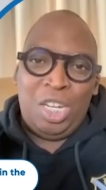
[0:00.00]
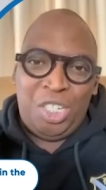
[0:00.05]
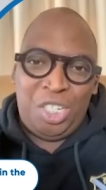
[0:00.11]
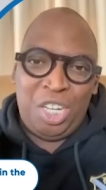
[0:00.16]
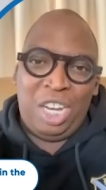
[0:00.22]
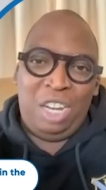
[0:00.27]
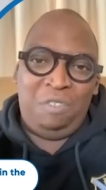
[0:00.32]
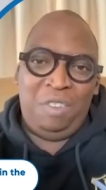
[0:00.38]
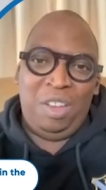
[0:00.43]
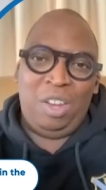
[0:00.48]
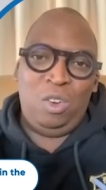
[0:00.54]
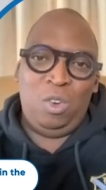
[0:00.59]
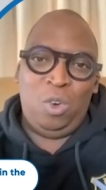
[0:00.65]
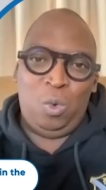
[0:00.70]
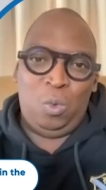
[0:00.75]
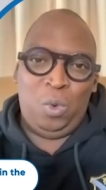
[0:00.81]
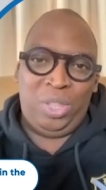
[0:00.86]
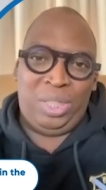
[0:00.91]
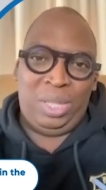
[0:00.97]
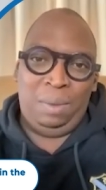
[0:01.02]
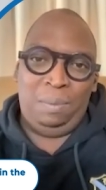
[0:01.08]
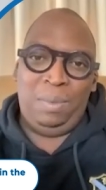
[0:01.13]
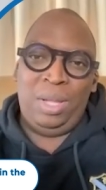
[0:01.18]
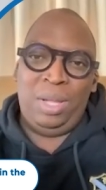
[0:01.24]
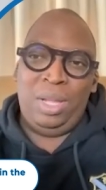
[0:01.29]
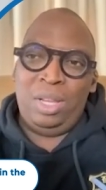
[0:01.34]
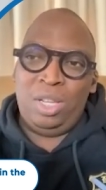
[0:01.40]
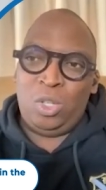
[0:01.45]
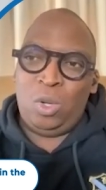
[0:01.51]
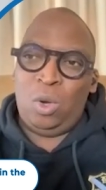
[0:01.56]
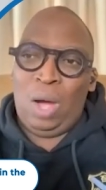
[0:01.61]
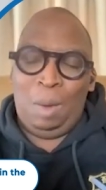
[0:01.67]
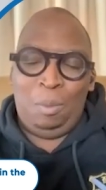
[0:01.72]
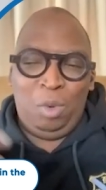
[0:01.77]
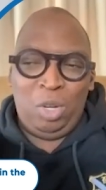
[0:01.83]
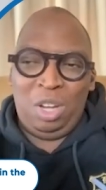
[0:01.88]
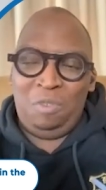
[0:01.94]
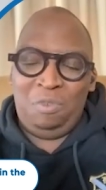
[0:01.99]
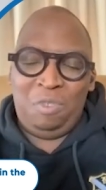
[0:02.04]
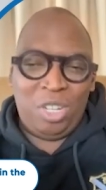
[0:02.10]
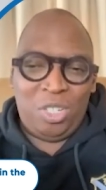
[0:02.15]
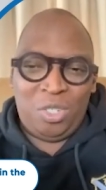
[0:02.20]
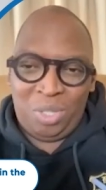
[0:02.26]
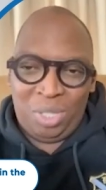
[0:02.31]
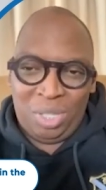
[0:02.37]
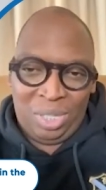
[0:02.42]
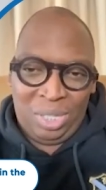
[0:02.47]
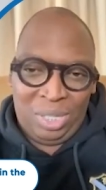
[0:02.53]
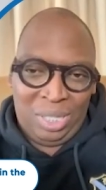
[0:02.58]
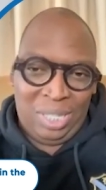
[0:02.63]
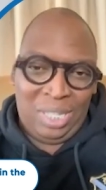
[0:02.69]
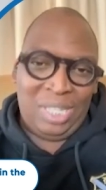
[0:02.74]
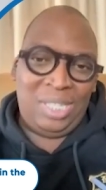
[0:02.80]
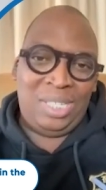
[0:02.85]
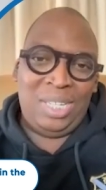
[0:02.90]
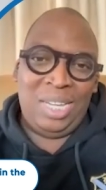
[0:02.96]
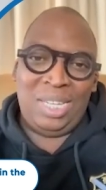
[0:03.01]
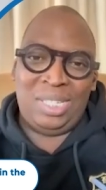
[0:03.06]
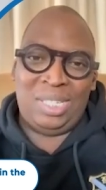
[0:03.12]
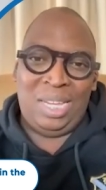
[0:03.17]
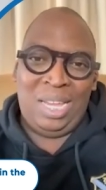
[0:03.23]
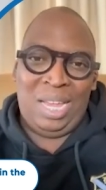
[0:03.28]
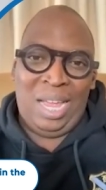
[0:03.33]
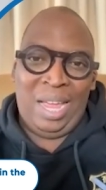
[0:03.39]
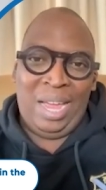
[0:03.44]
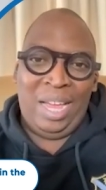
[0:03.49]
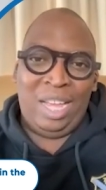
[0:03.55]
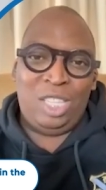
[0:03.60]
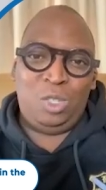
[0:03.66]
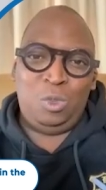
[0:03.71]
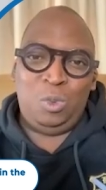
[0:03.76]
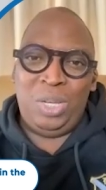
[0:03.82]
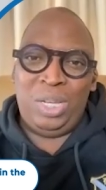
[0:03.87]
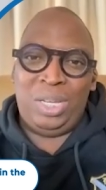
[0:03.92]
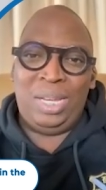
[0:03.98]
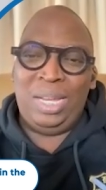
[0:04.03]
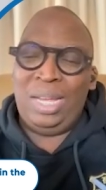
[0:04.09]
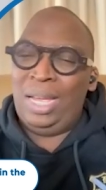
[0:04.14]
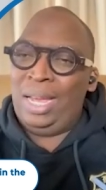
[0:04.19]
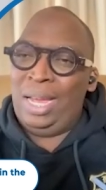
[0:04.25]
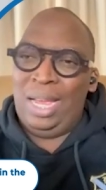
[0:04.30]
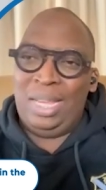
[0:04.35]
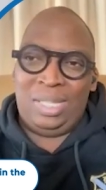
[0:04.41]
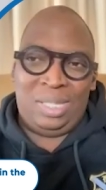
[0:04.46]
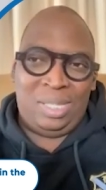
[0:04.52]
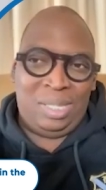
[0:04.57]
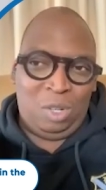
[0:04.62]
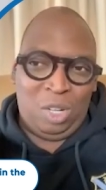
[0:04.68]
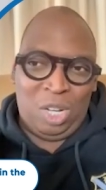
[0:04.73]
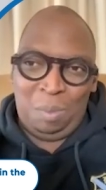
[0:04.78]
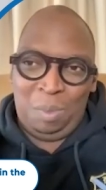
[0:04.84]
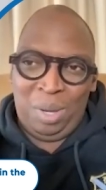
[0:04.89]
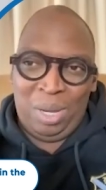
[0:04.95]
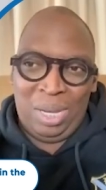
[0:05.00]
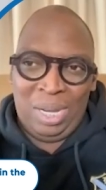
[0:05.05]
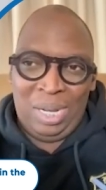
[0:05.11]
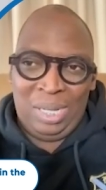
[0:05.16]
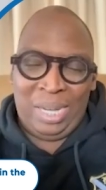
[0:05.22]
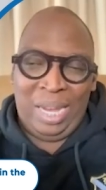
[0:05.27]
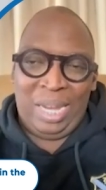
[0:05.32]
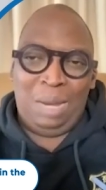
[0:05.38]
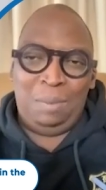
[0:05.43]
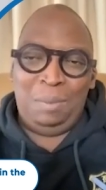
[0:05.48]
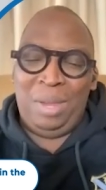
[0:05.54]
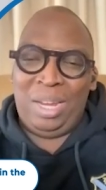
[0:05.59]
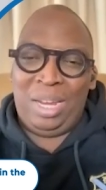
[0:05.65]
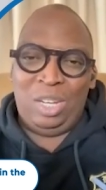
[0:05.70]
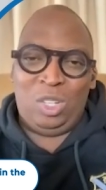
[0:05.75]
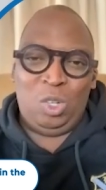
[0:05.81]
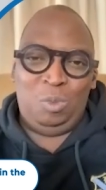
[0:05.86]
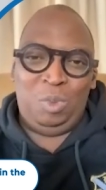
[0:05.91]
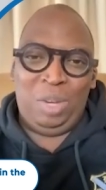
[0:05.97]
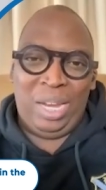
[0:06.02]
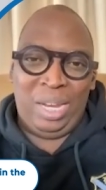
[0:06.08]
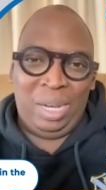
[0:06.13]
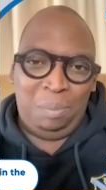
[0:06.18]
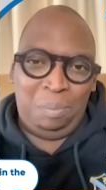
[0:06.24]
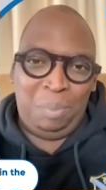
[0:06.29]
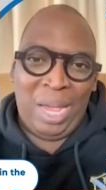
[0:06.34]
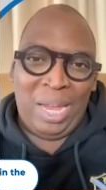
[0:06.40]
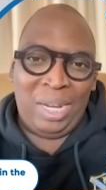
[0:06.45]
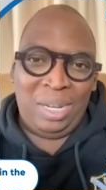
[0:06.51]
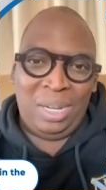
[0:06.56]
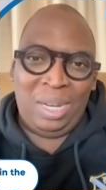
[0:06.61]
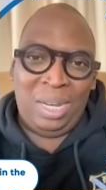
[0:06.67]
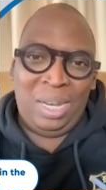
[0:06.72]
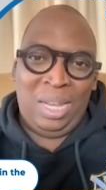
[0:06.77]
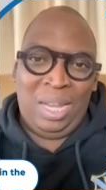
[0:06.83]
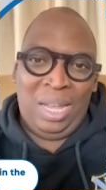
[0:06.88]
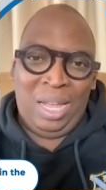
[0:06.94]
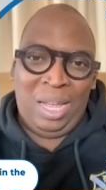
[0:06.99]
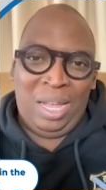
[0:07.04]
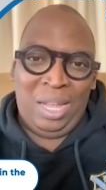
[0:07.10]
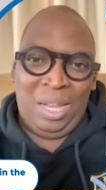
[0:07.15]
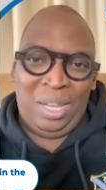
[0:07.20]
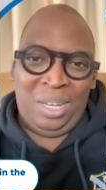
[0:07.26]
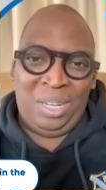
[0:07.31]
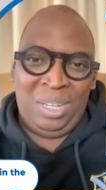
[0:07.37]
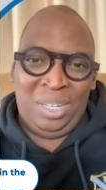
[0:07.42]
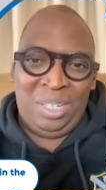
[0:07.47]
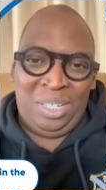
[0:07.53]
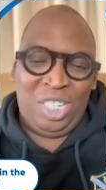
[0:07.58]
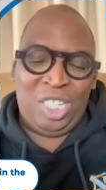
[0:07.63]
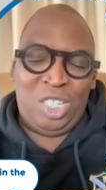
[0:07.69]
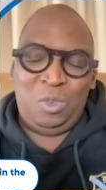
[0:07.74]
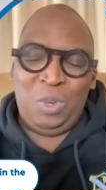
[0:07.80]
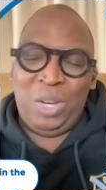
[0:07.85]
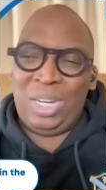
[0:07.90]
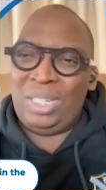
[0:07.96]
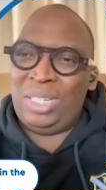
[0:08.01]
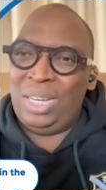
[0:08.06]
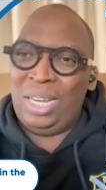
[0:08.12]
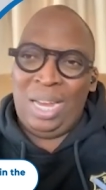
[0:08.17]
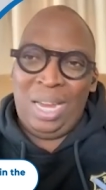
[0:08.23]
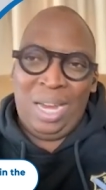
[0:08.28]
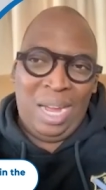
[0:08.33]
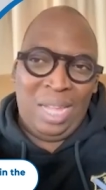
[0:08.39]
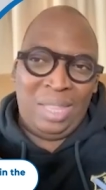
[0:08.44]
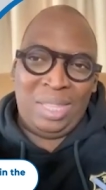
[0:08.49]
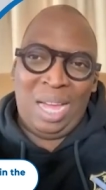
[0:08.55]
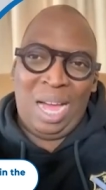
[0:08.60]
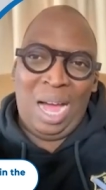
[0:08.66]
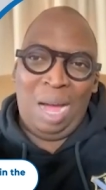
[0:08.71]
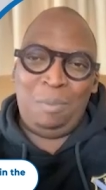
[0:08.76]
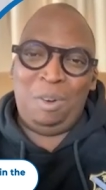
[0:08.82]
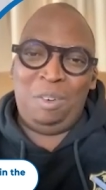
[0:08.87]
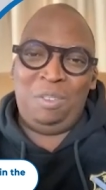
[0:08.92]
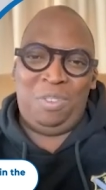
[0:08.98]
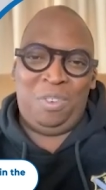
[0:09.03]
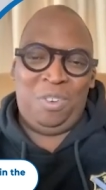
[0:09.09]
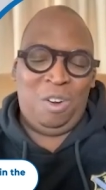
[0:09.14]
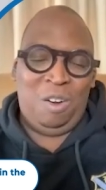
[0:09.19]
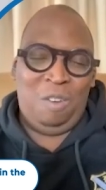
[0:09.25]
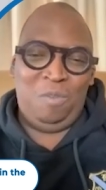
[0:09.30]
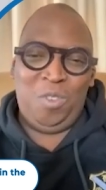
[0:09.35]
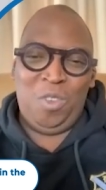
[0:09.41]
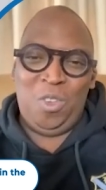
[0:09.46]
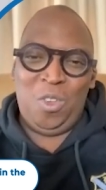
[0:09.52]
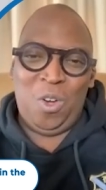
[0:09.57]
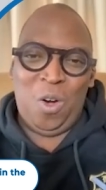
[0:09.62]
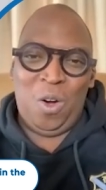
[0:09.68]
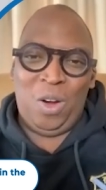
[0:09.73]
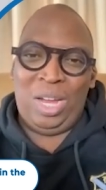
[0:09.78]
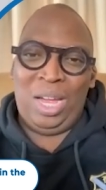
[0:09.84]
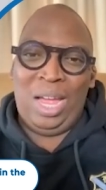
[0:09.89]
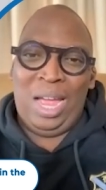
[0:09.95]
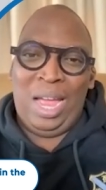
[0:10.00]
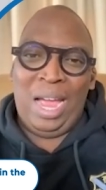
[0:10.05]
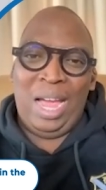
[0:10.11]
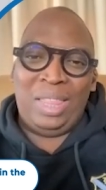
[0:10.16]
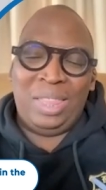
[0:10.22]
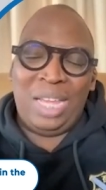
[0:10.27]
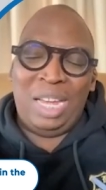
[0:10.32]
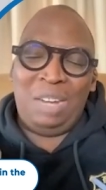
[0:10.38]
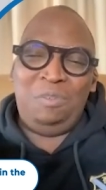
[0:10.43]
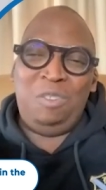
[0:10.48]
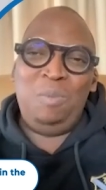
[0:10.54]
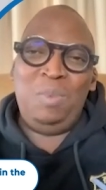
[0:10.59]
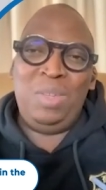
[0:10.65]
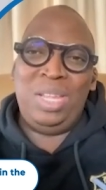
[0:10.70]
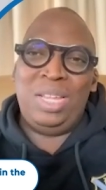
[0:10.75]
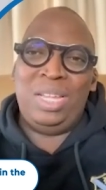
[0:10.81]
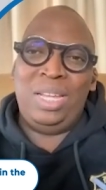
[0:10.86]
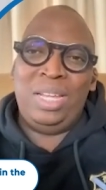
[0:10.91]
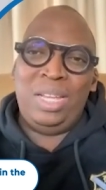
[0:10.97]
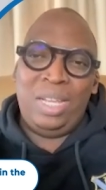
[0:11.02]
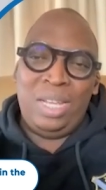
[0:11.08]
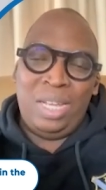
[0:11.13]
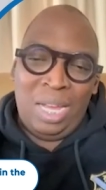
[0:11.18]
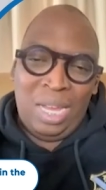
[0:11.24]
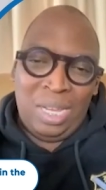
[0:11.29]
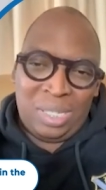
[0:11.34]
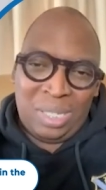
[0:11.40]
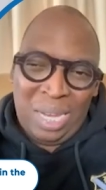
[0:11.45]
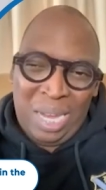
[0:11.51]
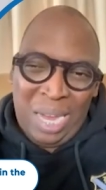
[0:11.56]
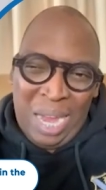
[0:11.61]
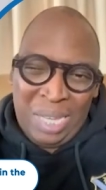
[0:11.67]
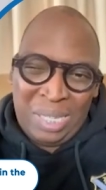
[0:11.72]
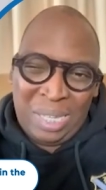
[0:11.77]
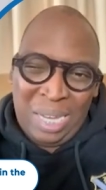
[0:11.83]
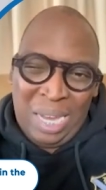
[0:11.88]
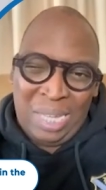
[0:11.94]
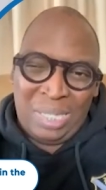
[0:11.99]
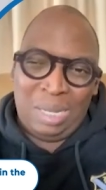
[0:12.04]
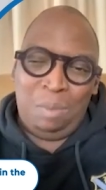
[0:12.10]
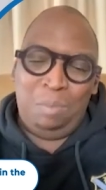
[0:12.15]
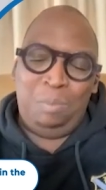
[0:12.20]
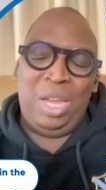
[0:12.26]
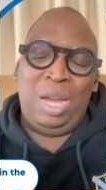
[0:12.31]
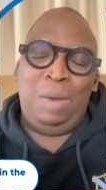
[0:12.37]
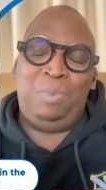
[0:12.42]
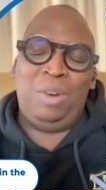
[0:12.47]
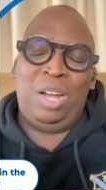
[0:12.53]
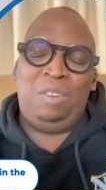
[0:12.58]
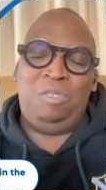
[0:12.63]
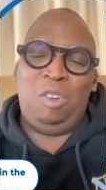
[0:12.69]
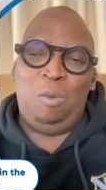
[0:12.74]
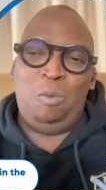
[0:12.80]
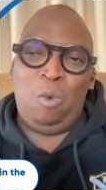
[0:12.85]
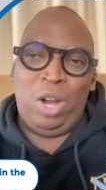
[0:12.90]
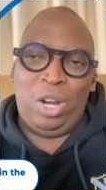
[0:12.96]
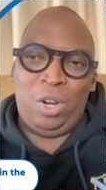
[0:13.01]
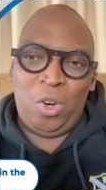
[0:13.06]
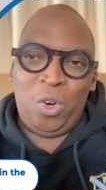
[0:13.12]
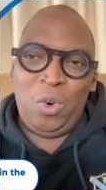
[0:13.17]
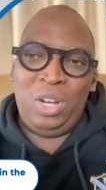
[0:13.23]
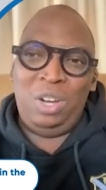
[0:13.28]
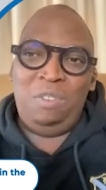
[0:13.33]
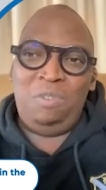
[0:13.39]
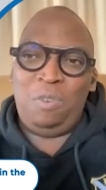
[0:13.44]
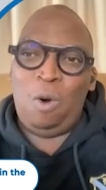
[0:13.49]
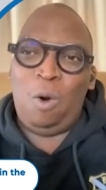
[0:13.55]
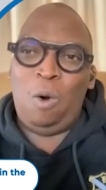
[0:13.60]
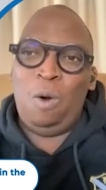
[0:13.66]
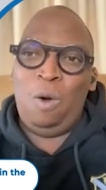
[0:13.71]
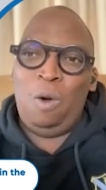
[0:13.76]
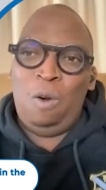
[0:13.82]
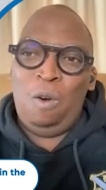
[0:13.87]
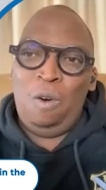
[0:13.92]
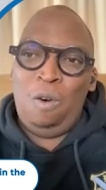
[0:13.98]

shared value with them. So I'm looking forward to this year's Edsweek. It's going to be dynamic. It will be in 10 districts in the hub of New York, and that for me is a big platform, one not only for